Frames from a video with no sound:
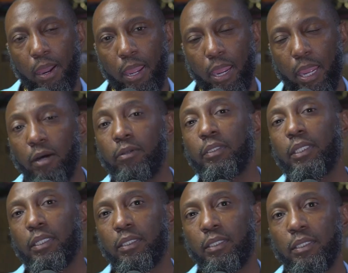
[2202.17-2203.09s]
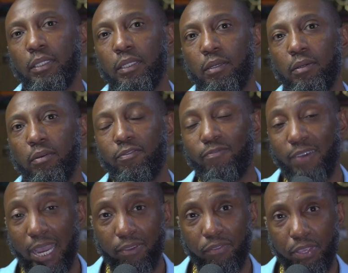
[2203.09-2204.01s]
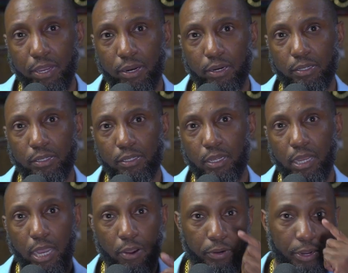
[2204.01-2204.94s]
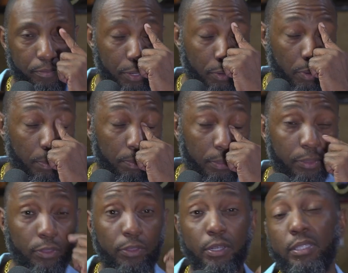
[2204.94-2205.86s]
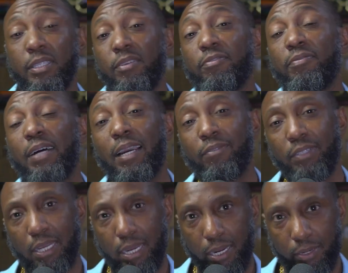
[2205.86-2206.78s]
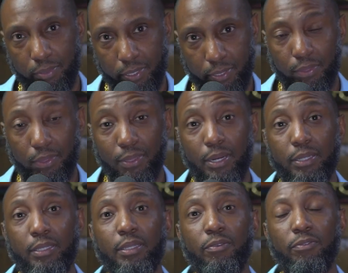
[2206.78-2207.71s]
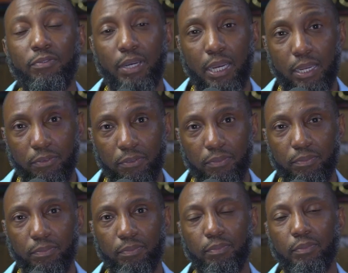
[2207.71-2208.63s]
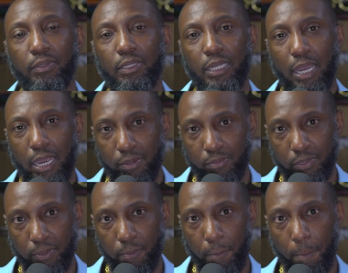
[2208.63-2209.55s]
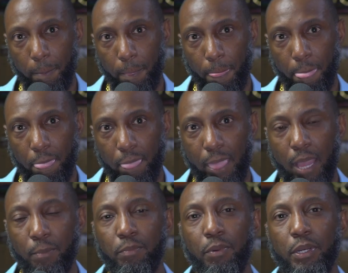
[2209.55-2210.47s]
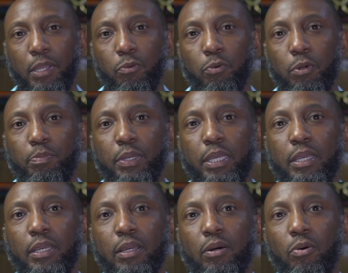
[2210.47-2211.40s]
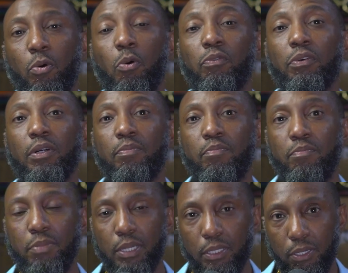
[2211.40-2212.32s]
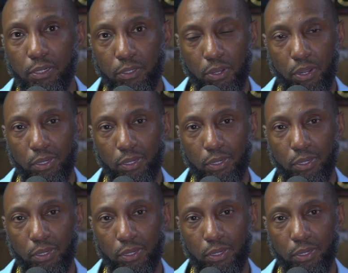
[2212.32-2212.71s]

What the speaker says: held it 5 years, I would have been up 35 times. 35 times. That money would be over $1 million